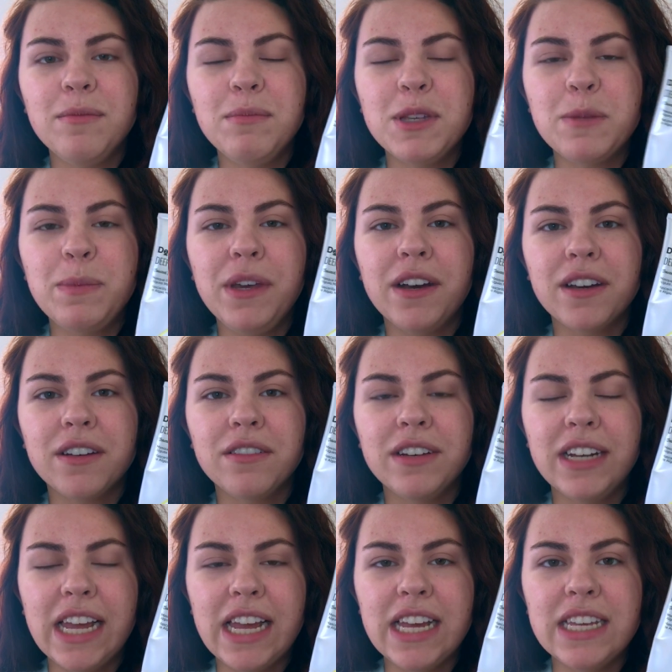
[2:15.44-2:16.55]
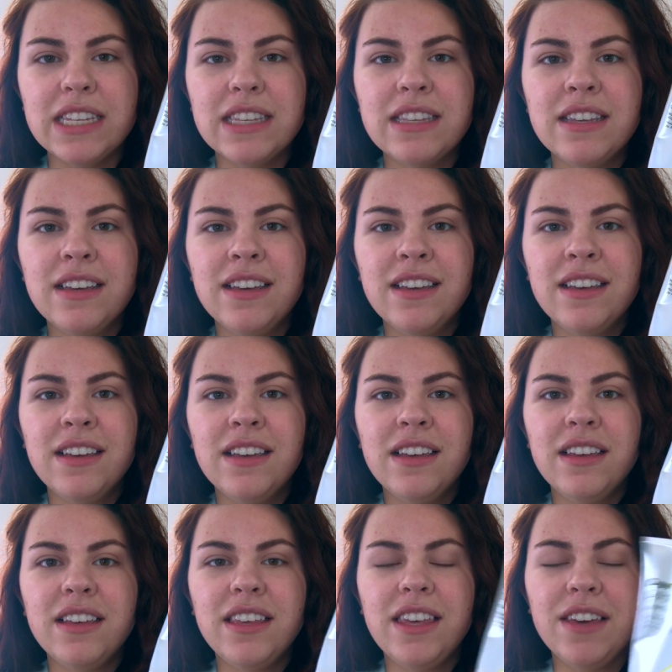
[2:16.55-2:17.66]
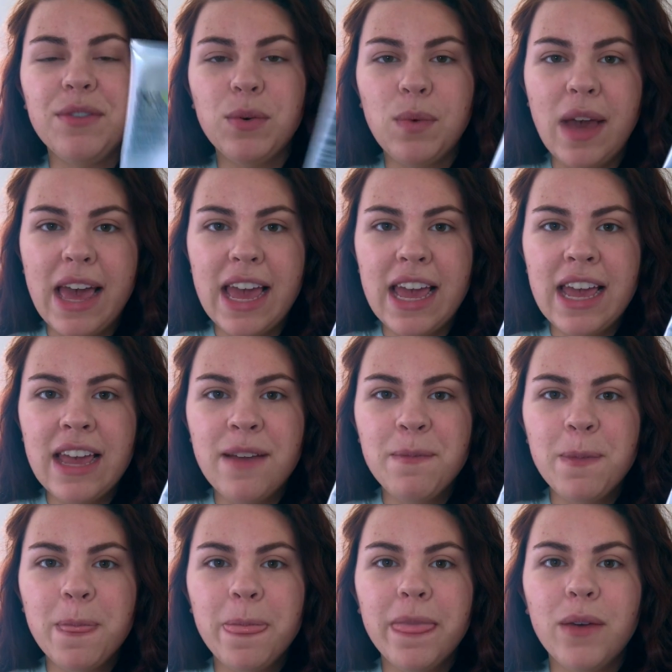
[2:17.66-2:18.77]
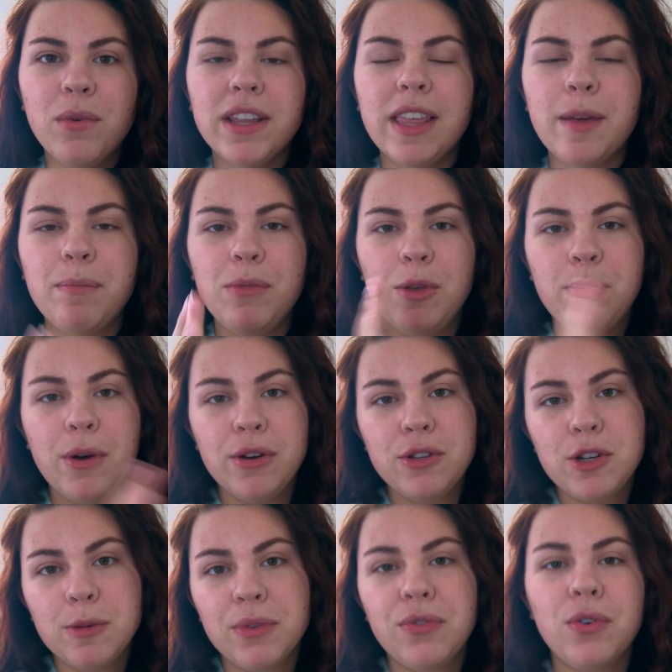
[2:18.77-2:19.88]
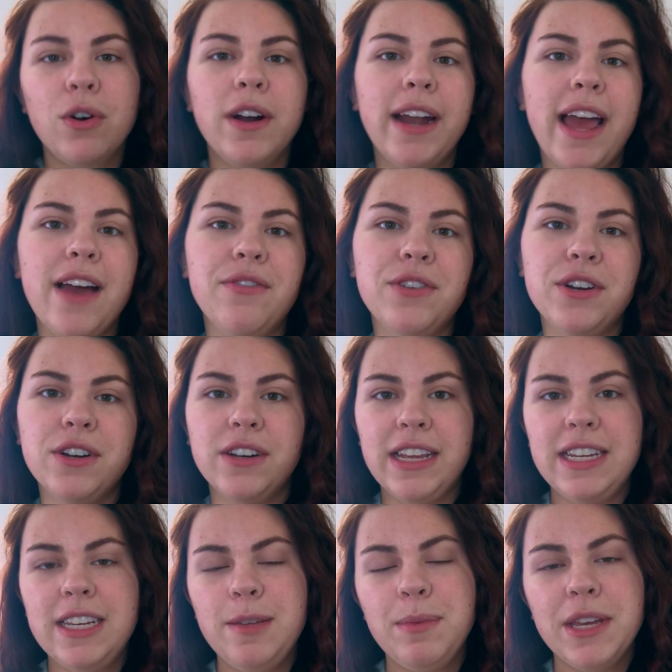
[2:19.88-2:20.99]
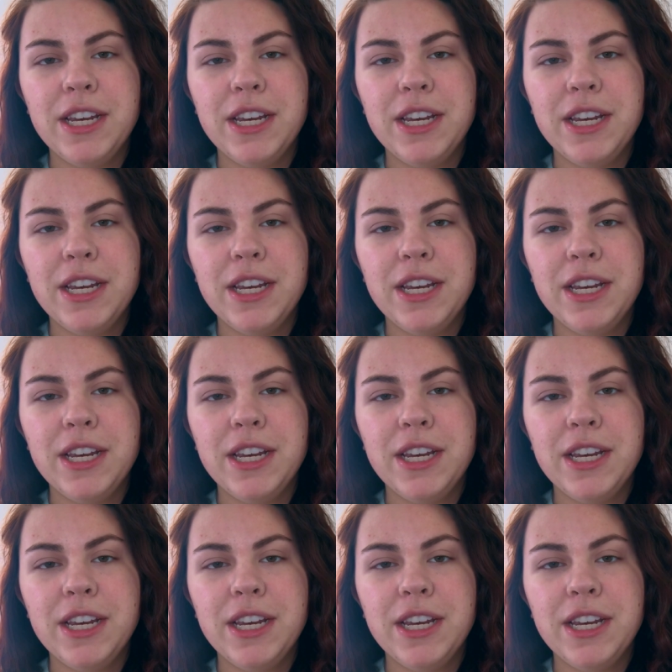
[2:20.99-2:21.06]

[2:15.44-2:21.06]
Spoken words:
Miss Bianca Renee's giveaway, where you post your before and after, like, deep